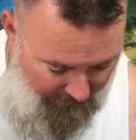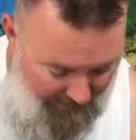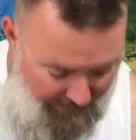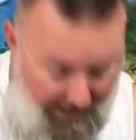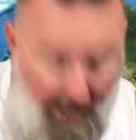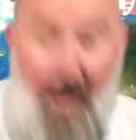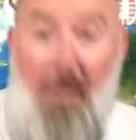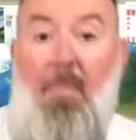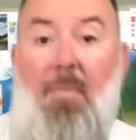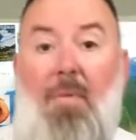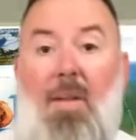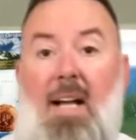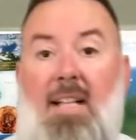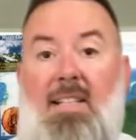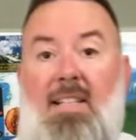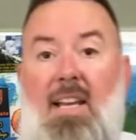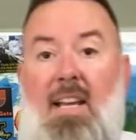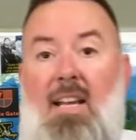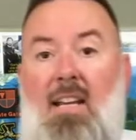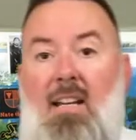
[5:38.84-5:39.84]
Yep,
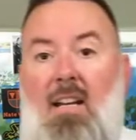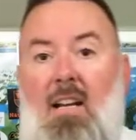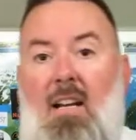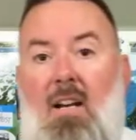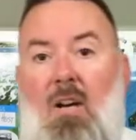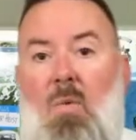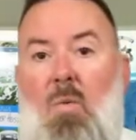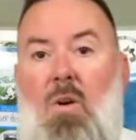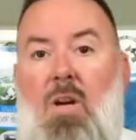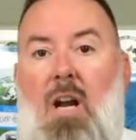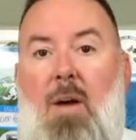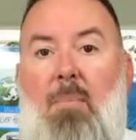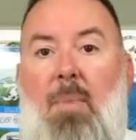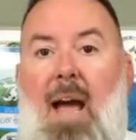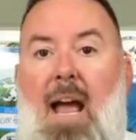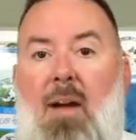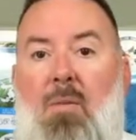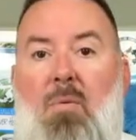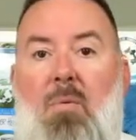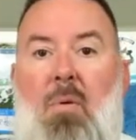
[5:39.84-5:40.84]
that's it. We'll come
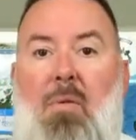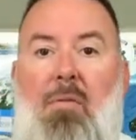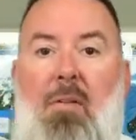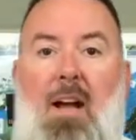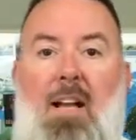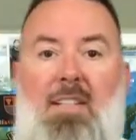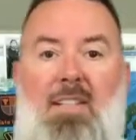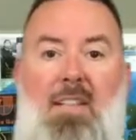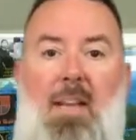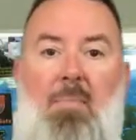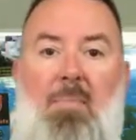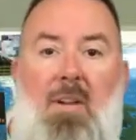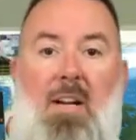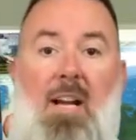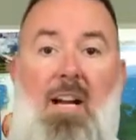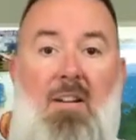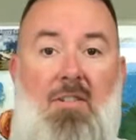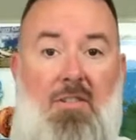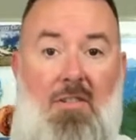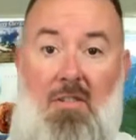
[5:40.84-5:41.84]
back when we find something
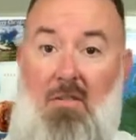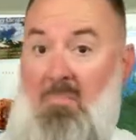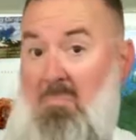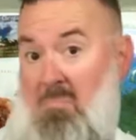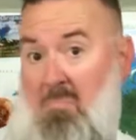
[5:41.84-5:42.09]
else.